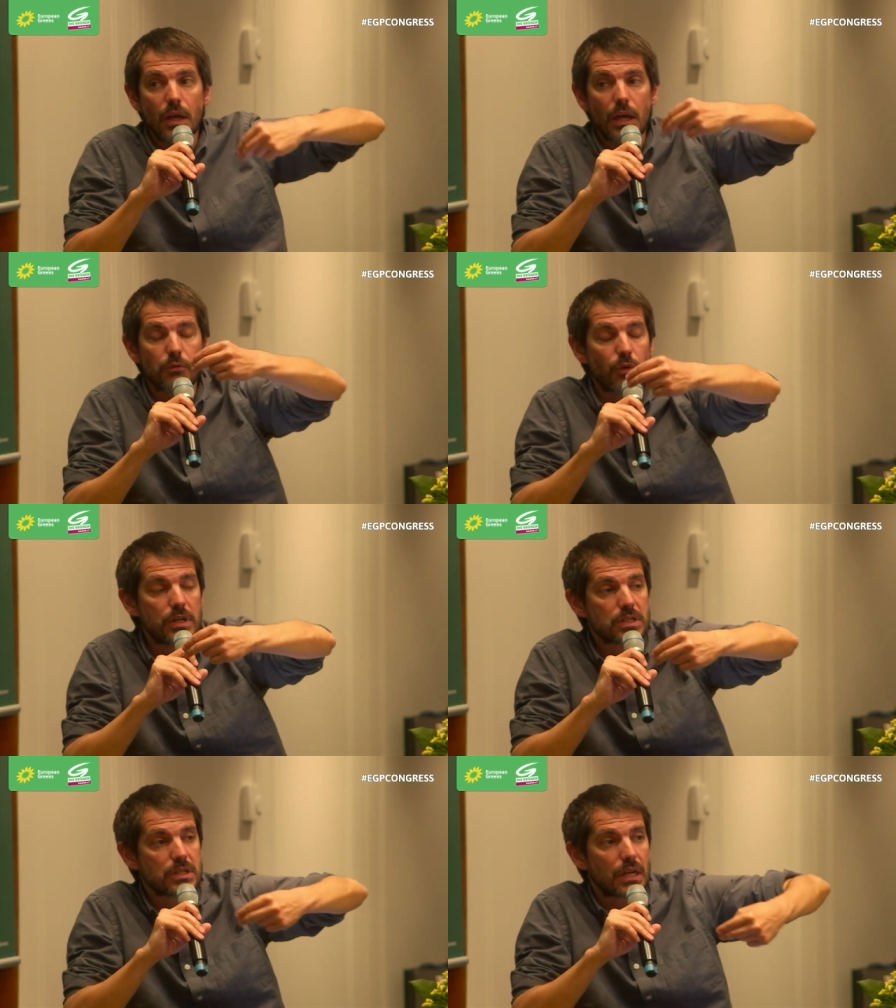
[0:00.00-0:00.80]
And for
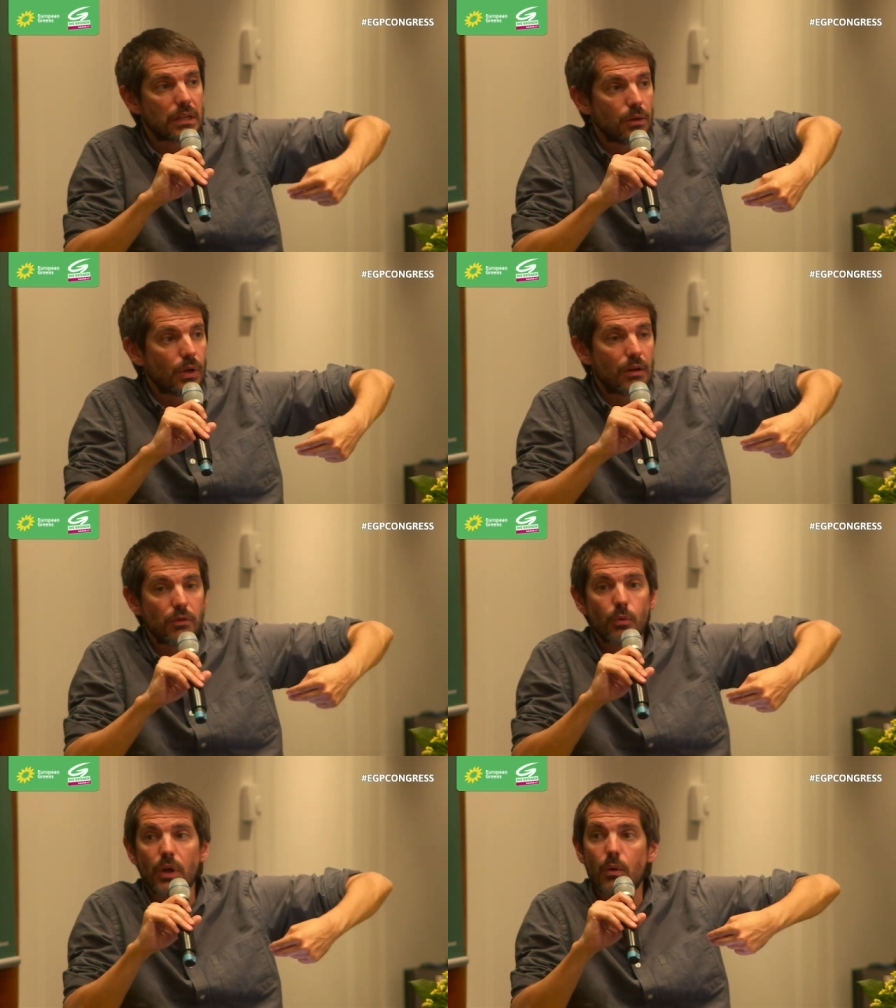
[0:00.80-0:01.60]
instance, at EU
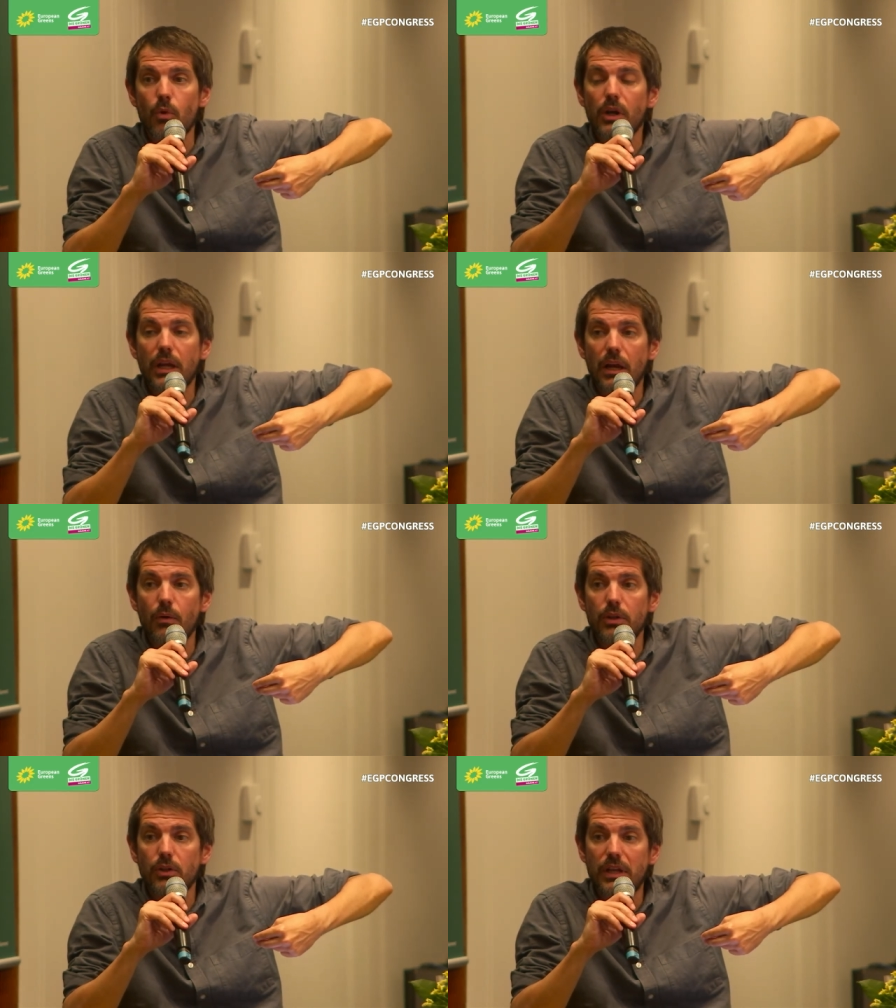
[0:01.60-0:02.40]
level, we are working now
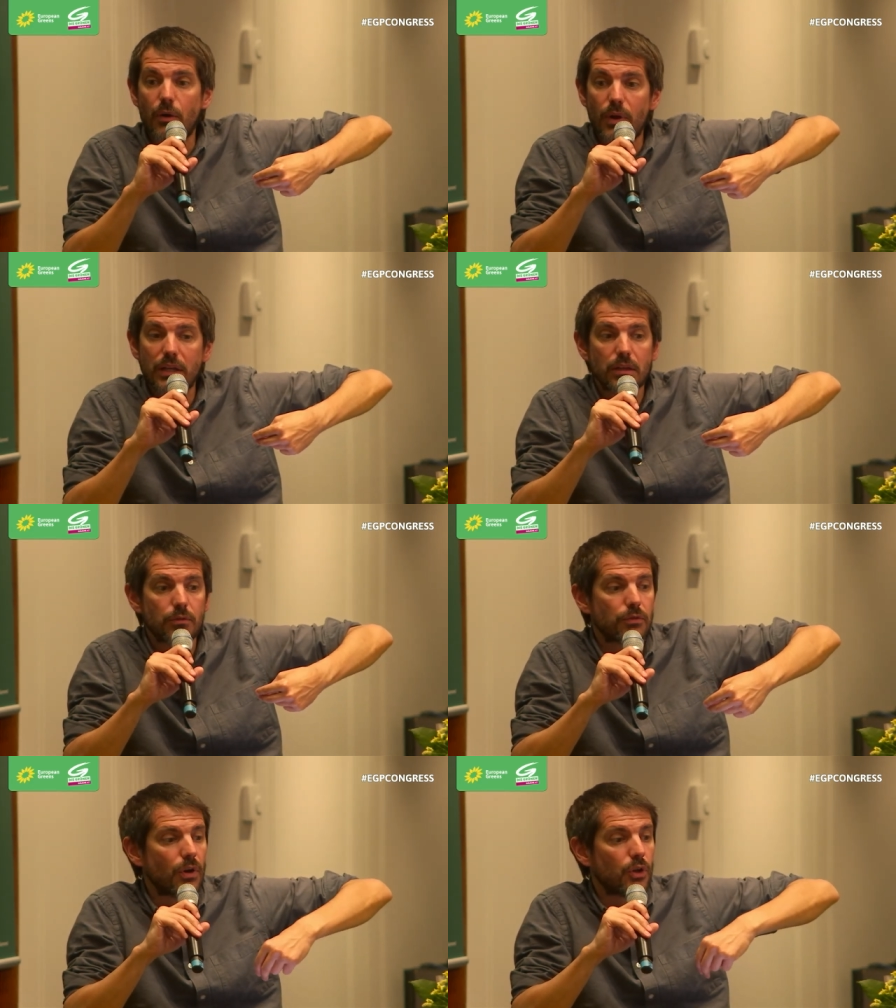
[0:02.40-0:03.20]
in the
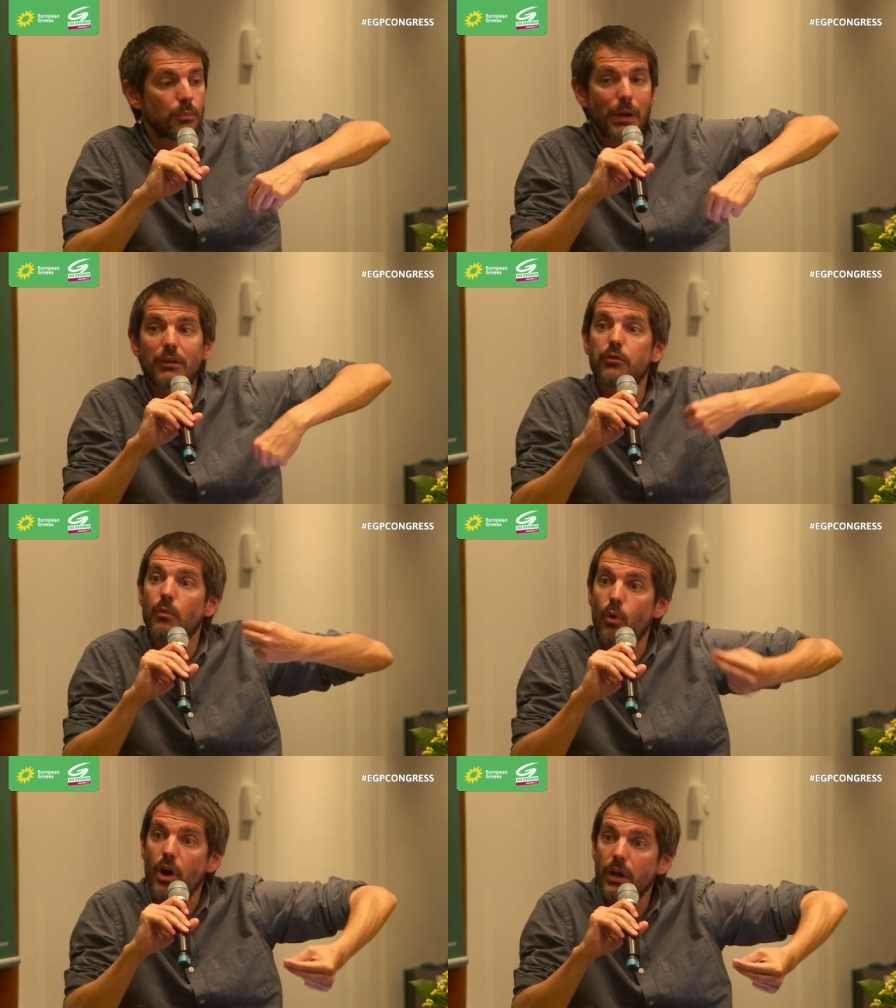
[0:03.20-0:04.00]
directive on platform
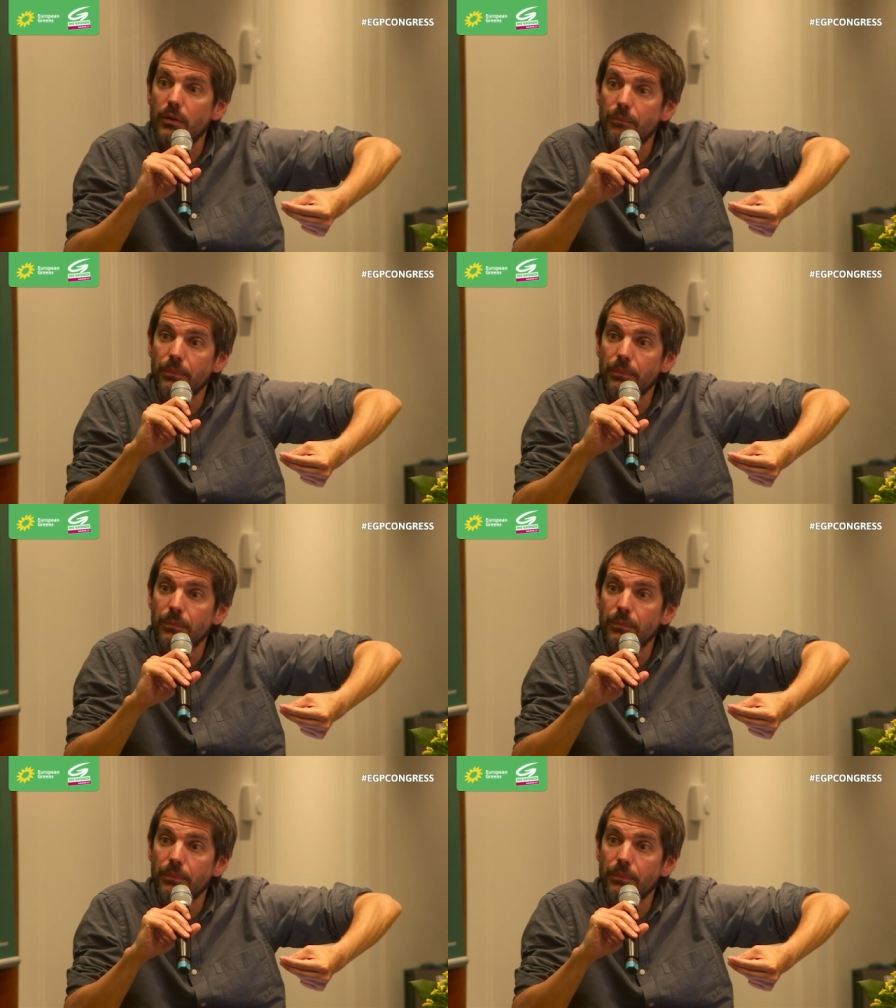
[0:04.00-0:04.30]
work.